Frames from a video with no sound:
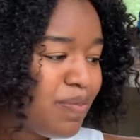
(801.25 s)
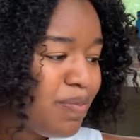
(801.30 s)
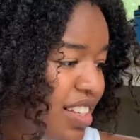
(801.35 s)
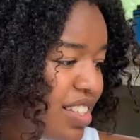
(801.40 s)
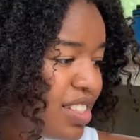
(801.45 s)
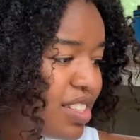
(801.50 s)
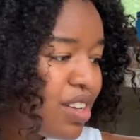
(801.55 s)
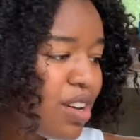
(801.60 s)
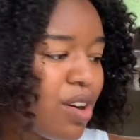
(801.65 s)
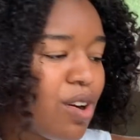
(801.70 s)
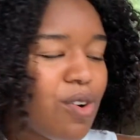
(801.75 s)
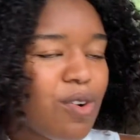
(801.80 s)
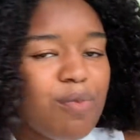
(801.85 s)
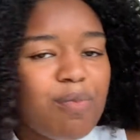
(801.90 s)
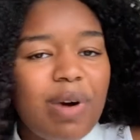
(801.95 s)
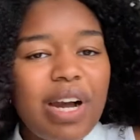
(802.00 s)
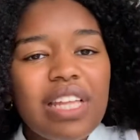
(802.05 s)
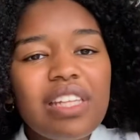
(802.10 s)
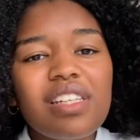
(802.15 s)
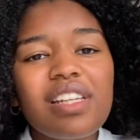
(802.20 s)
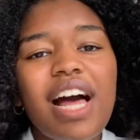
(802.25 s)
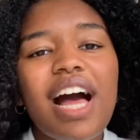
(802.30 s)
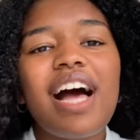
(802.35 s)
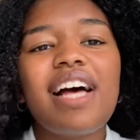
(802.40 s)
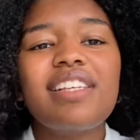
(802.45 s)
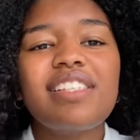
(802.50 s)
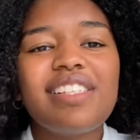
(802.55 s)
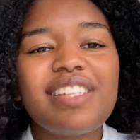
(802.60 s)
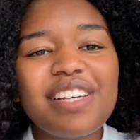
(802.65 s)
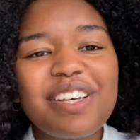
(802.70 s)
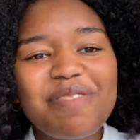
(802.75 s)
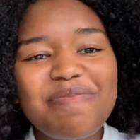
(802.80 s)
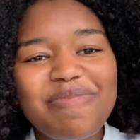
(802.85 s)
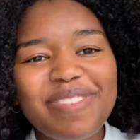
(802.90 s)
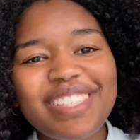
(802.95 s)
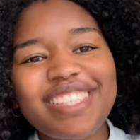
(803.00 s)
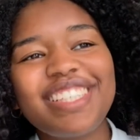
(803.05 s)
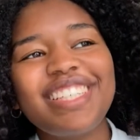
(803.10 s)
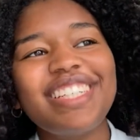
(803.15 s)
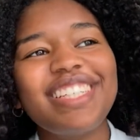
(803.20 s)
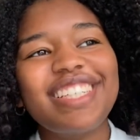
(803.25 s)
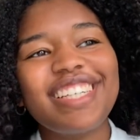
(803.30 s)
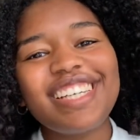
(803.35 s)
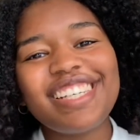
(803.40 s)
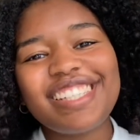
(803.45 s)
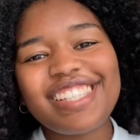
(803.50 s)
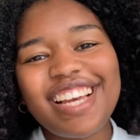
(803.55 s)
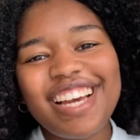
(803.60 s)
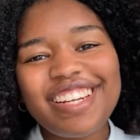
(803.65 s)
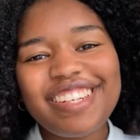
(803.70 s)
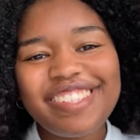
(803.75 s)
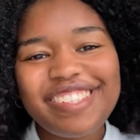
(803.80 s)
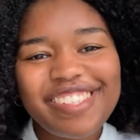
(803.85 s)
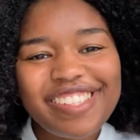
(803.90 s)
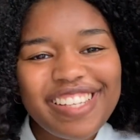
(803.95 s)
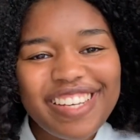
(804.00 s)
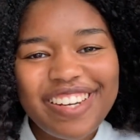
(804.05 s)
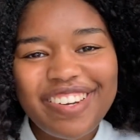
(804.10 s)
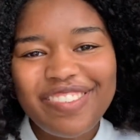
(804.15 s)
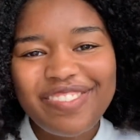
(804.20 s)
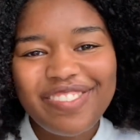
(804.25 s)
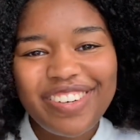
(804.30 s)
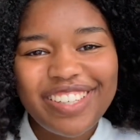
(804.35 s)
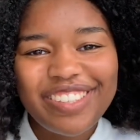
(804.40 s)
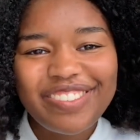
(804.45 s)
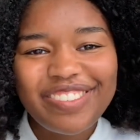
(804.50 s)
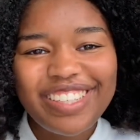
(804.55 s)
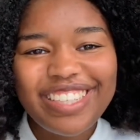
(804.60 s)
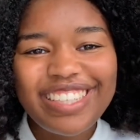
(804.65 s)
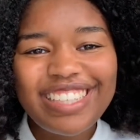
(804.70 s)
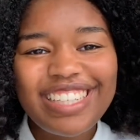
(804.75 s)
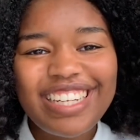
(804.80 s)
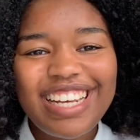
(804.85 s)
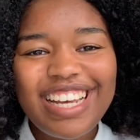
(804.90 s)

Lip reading: So my last tip is kind of just like a fun one,